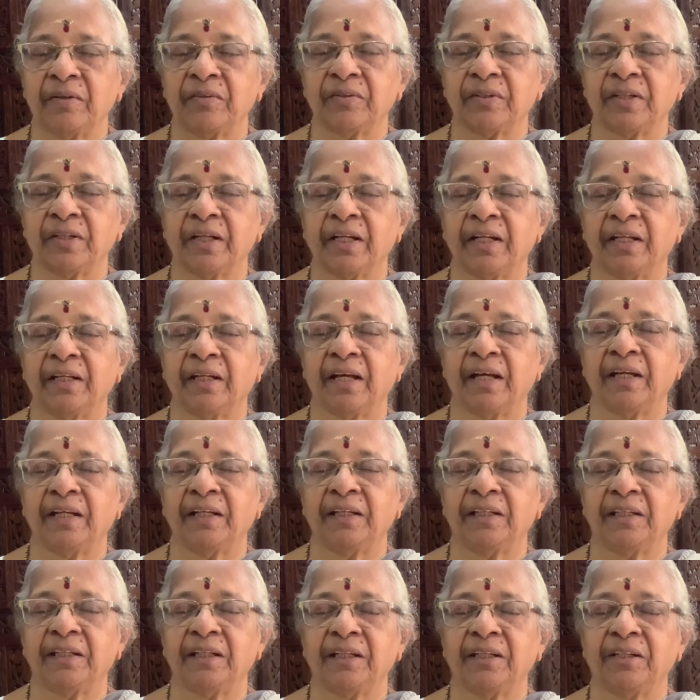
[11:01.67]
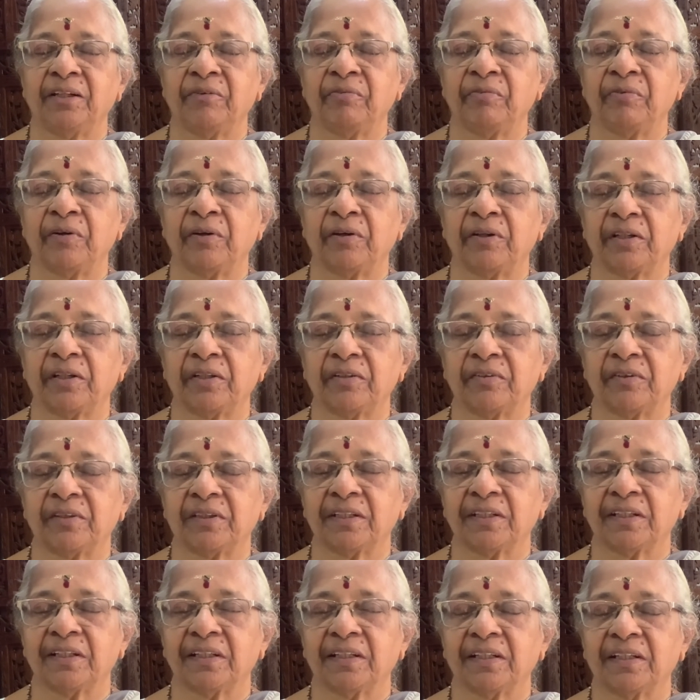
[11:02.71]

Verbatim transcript: yesterday night in the forest.